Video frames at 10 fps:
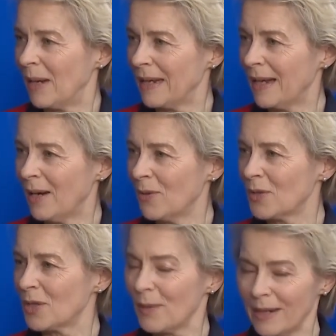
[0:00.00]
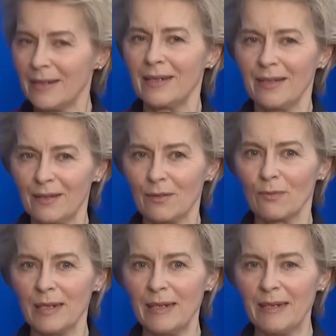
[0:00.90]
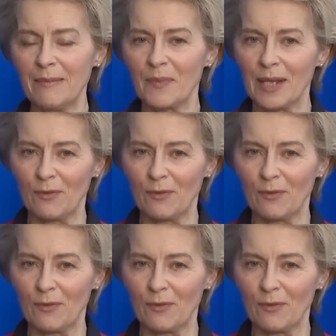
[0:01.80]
By now 23,